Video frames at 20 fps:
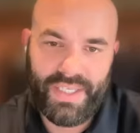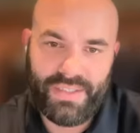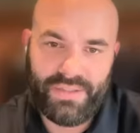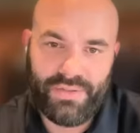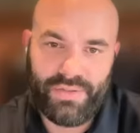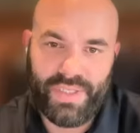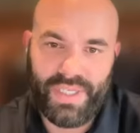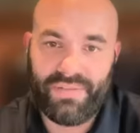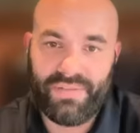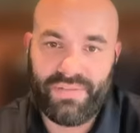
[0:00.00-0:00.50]

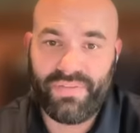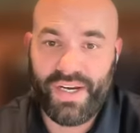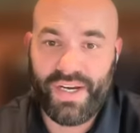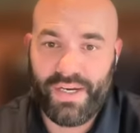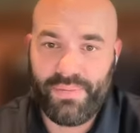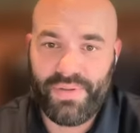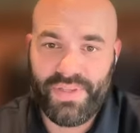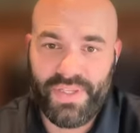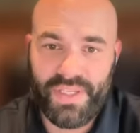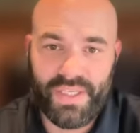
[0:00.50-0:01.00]
into an
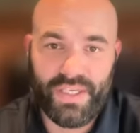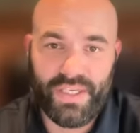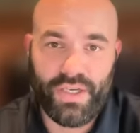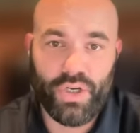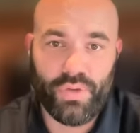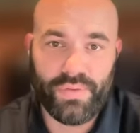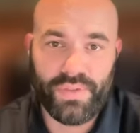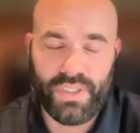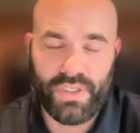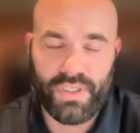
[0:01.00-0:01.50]
environment they
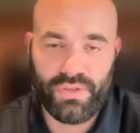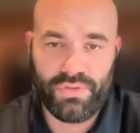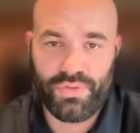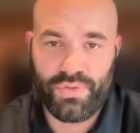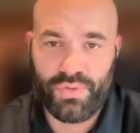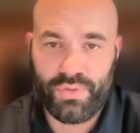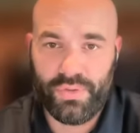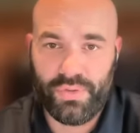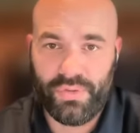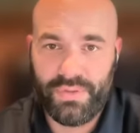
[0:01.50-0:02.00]
owned and
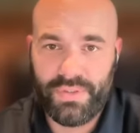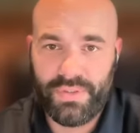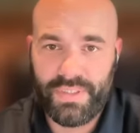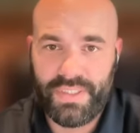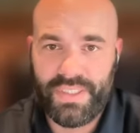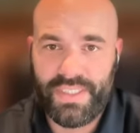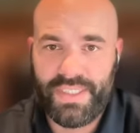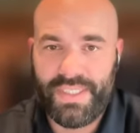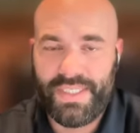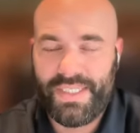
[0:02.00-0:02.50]
controlled
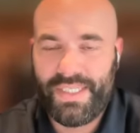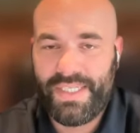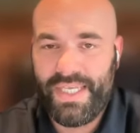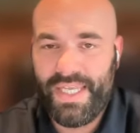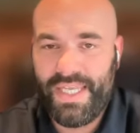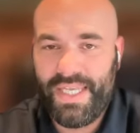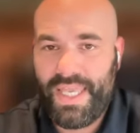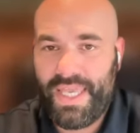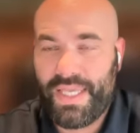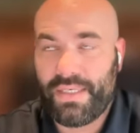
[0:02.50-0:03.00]

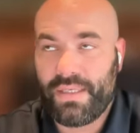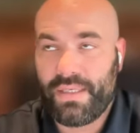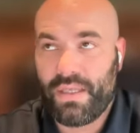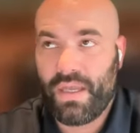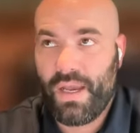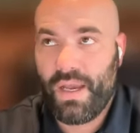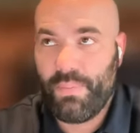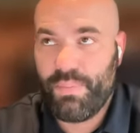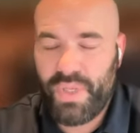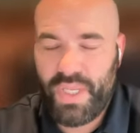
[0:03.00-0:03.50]
and
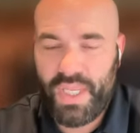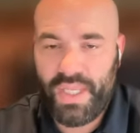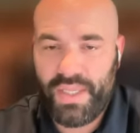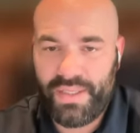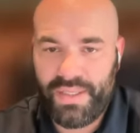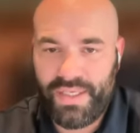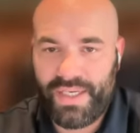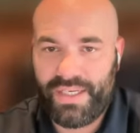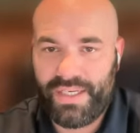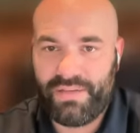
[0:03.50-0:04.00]
not be
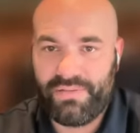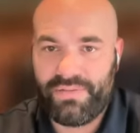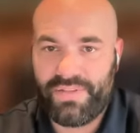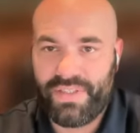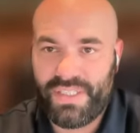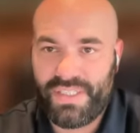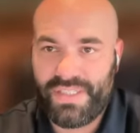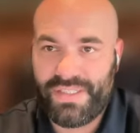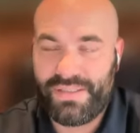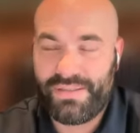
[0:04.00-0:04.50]
in kind of
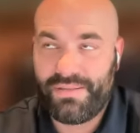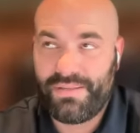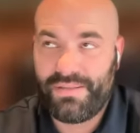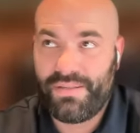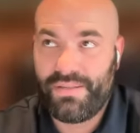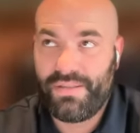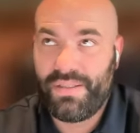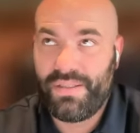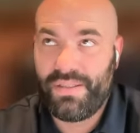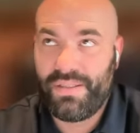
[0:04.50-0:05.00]
this
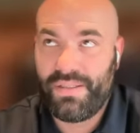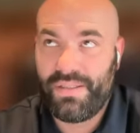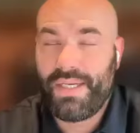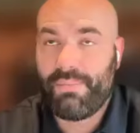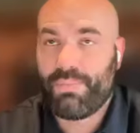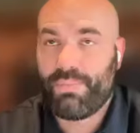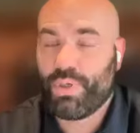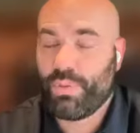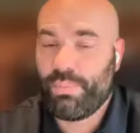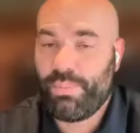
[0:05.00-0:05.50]

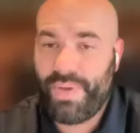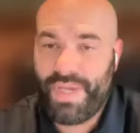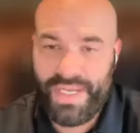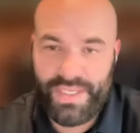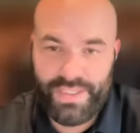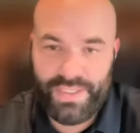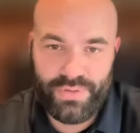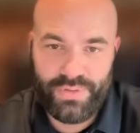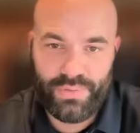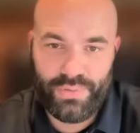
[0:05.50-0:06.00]

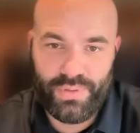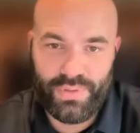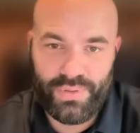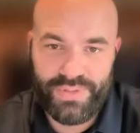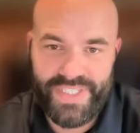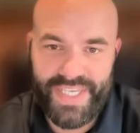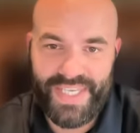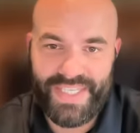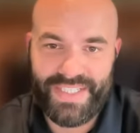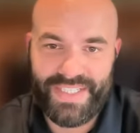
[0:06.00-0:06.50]
perpetual
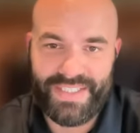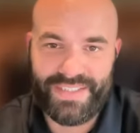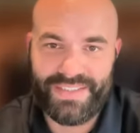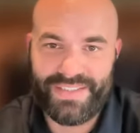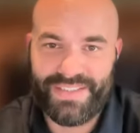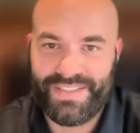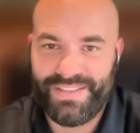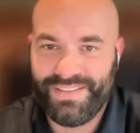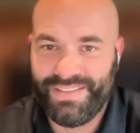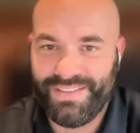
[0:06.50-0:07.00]

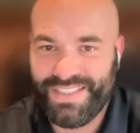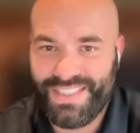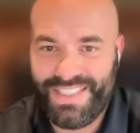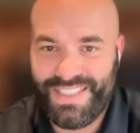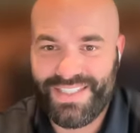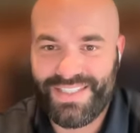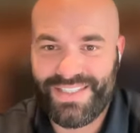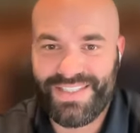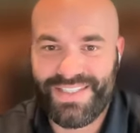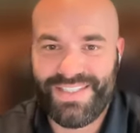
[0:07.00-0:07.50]
tenant
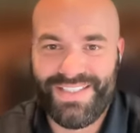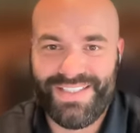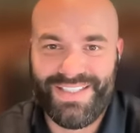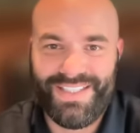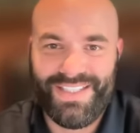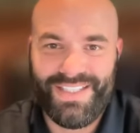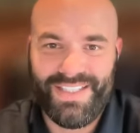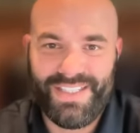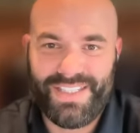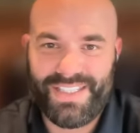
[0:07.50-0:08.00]
lease
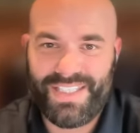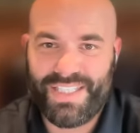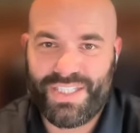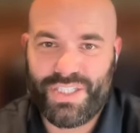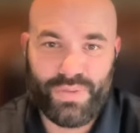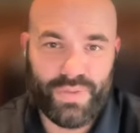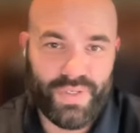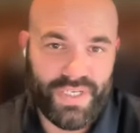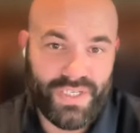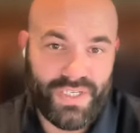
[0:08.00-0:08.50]

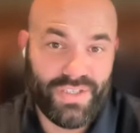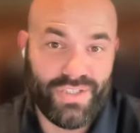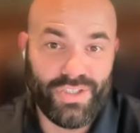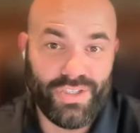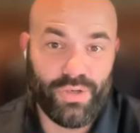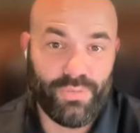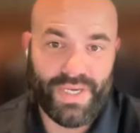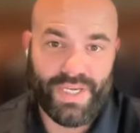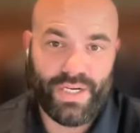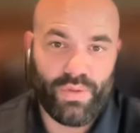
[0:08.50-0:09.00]
situation,
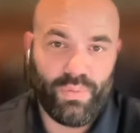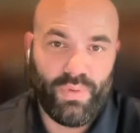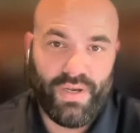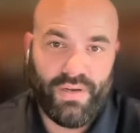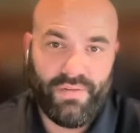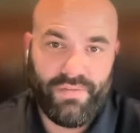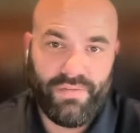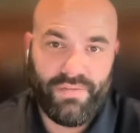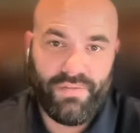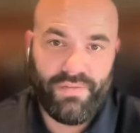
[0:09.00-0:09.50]
no matter
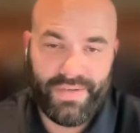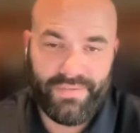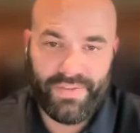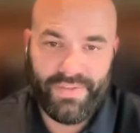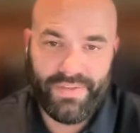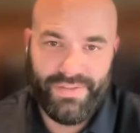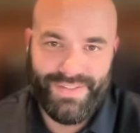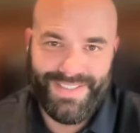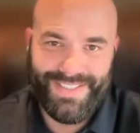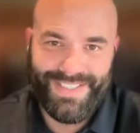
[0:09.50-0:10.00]
what,
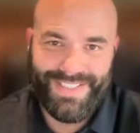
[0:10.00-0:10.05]
forever.